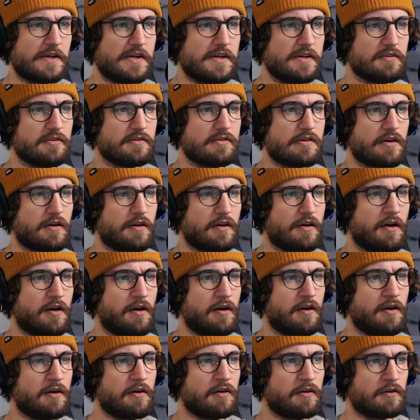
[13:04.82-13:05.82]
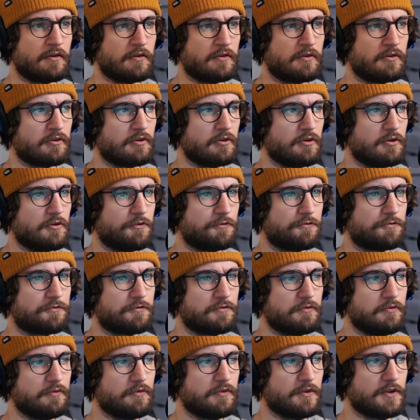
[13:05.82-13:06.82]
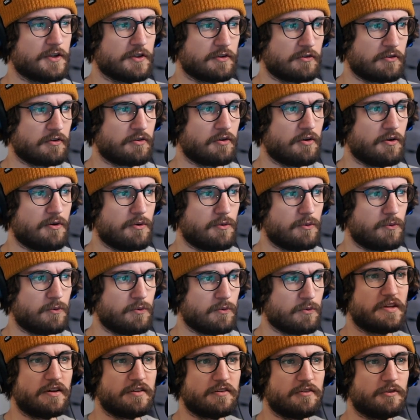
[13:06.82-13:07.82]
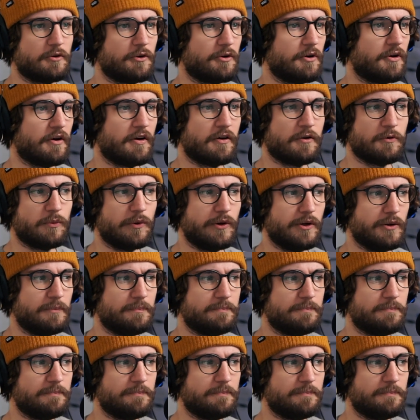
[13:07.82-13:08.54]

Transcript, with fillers: He's the king of this show. That's not Help gonna me end do well.